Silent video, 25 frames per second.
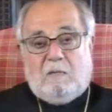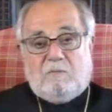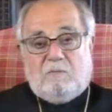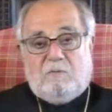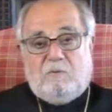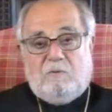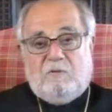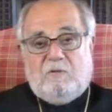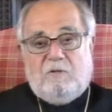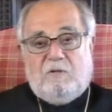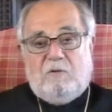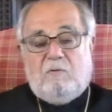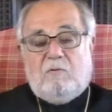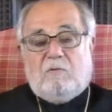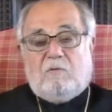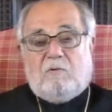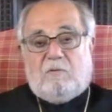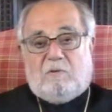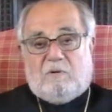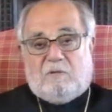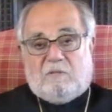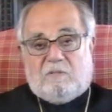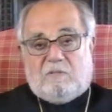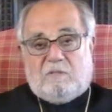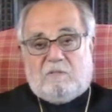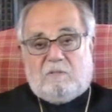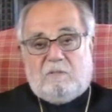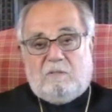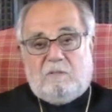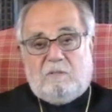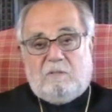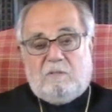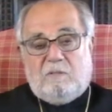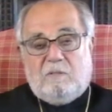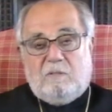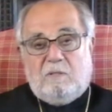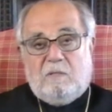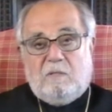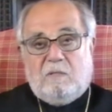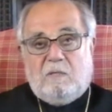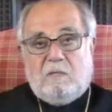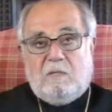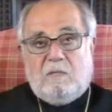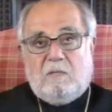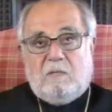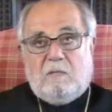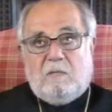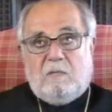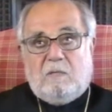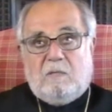to the Eucharist.
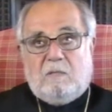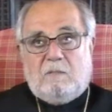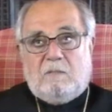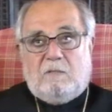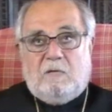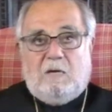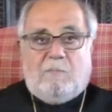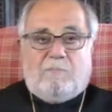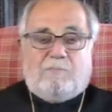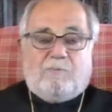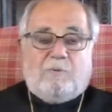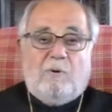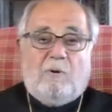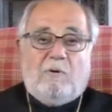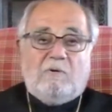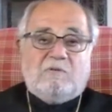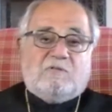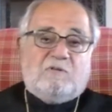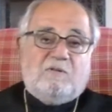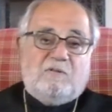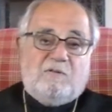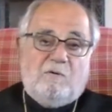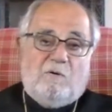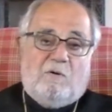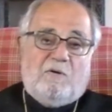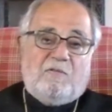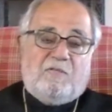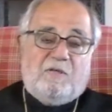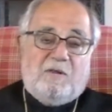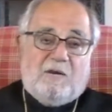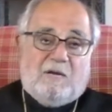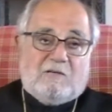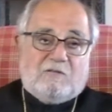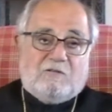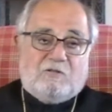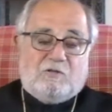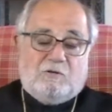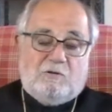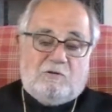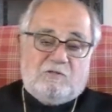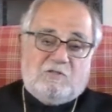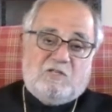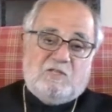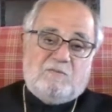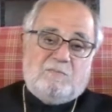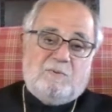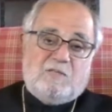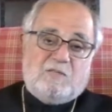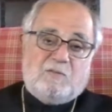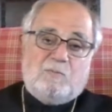The approach of the Orthodox Church
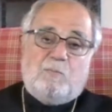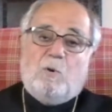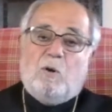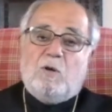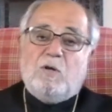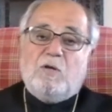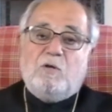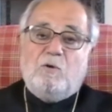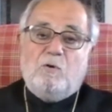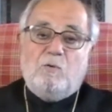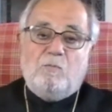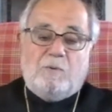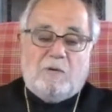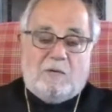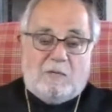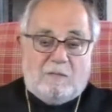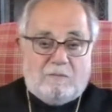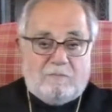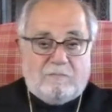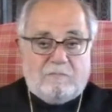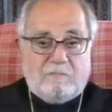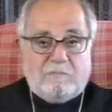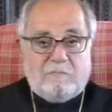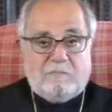is much more human.